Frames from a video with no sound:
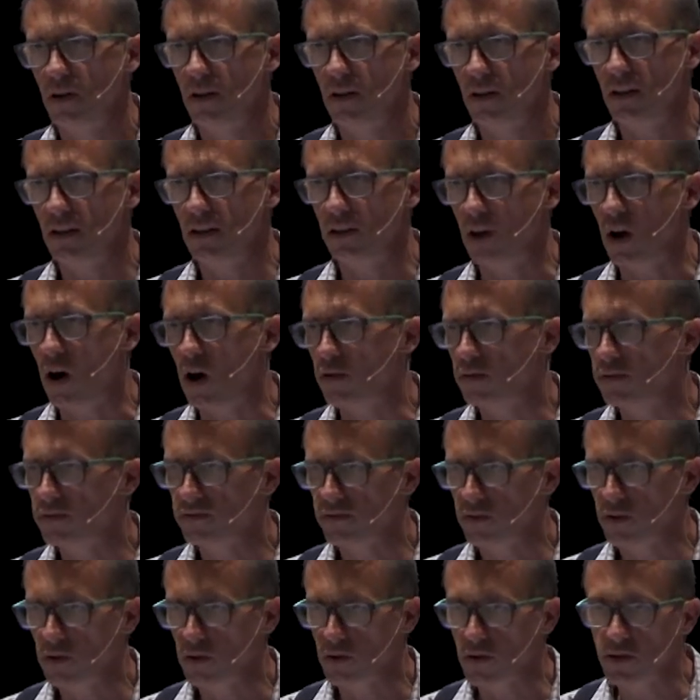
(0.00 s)
He longed
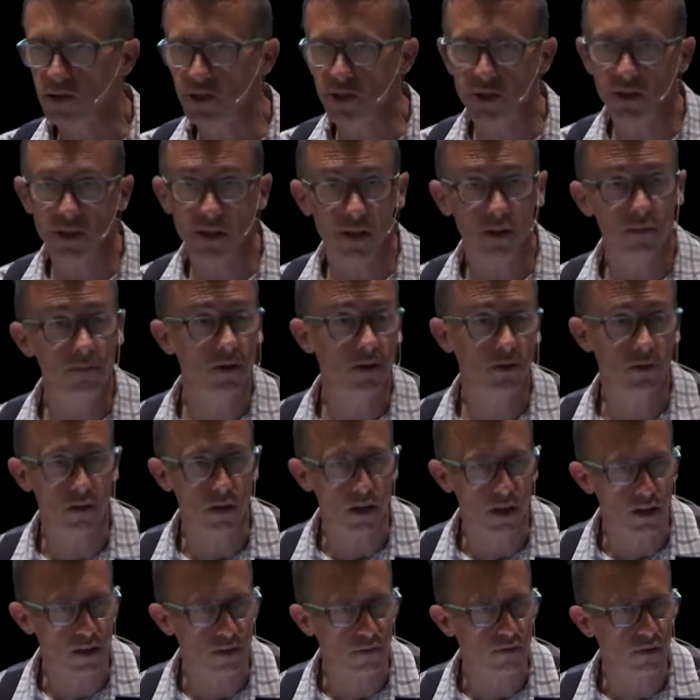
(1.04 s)
for Christian
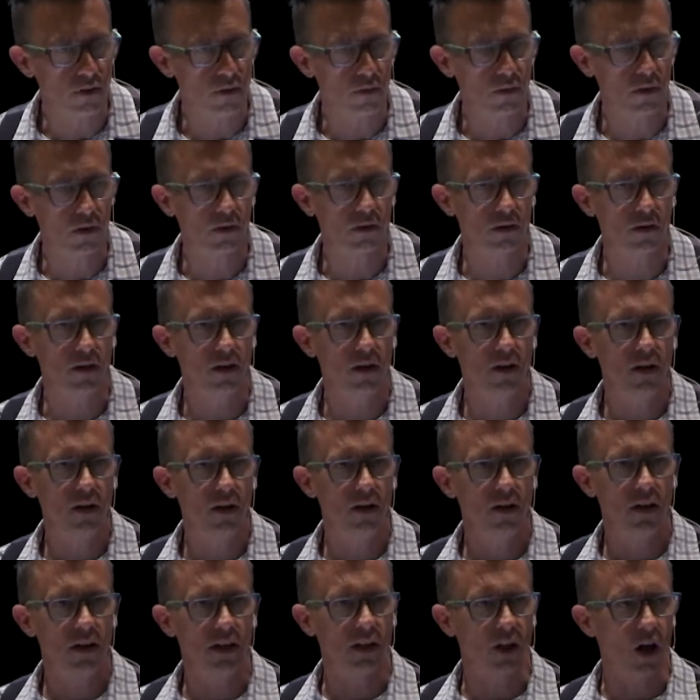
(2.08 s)
community, if you will.
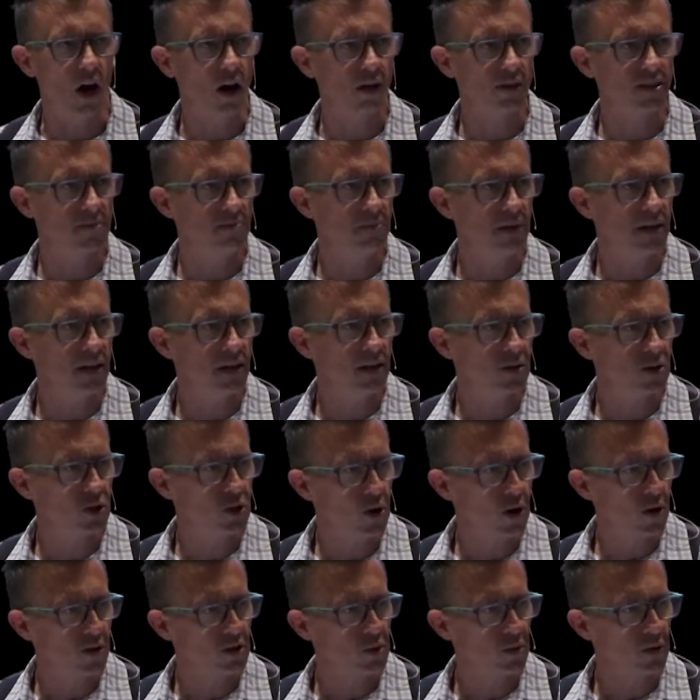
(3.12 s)
He longed to be in a
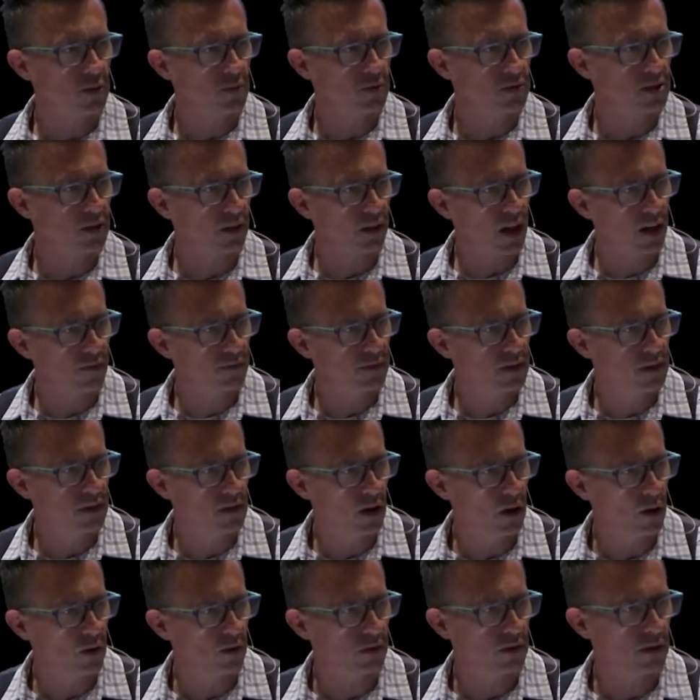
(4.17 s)
church where he was loved and
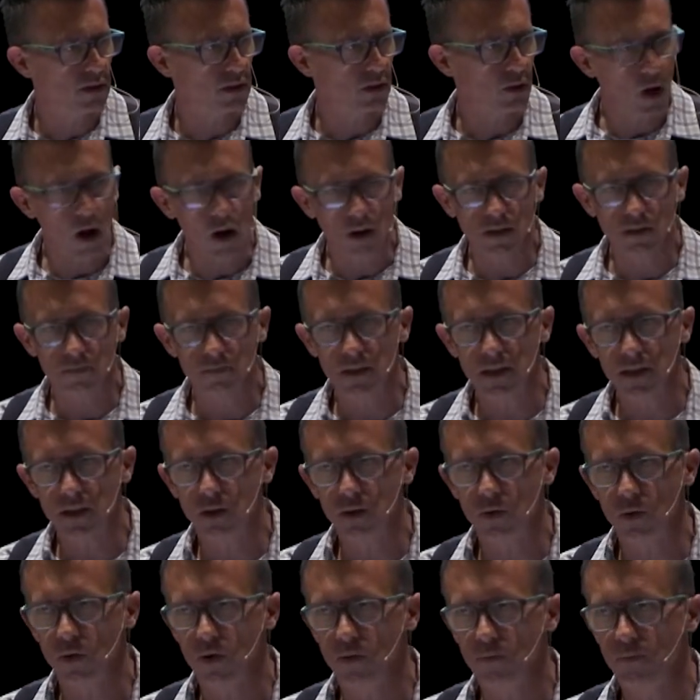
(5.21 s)
known. He longed to be in a
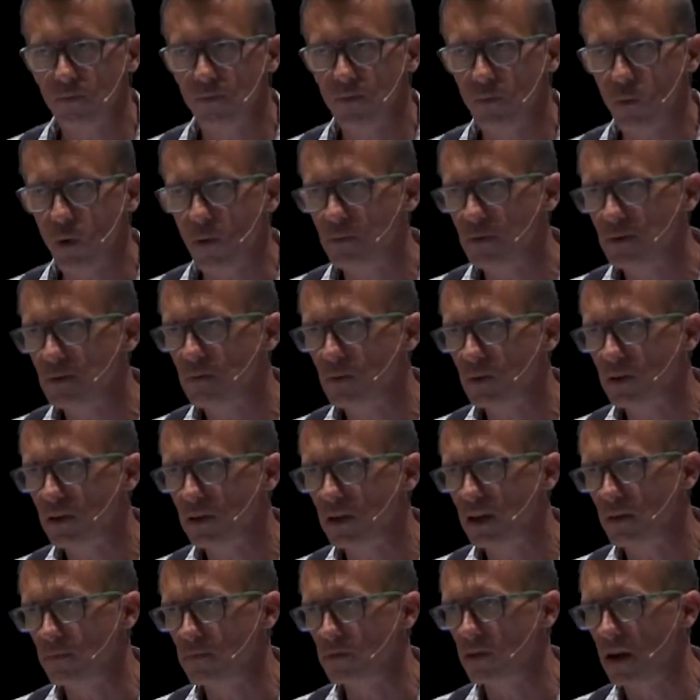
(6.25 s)
group where people could
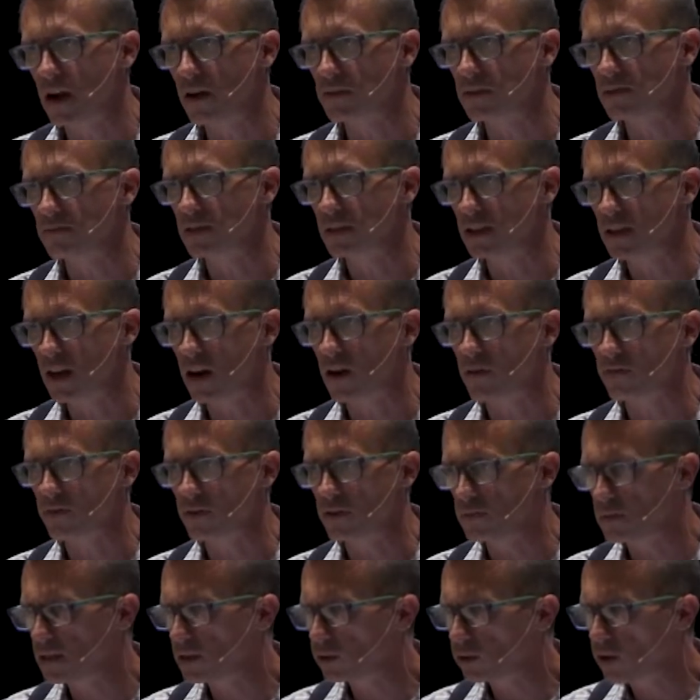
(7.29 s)
come around him and care for
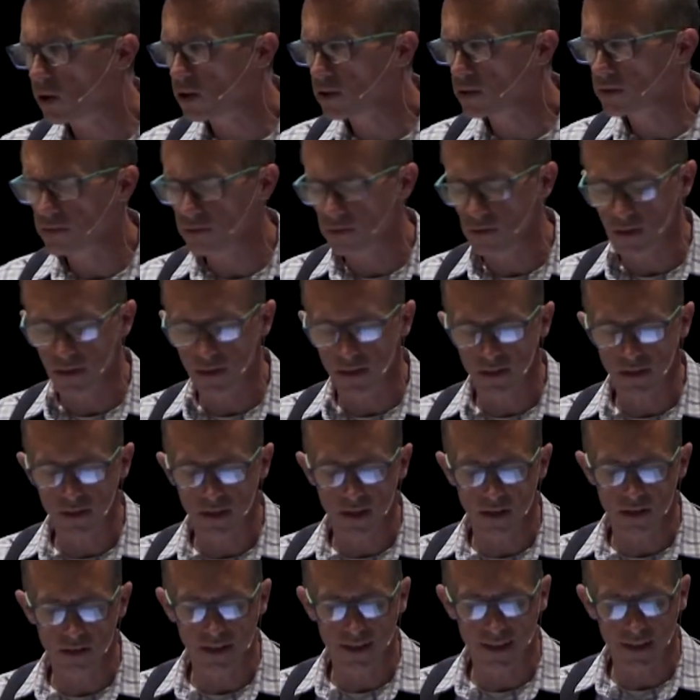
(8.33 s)
him. He longed for these things.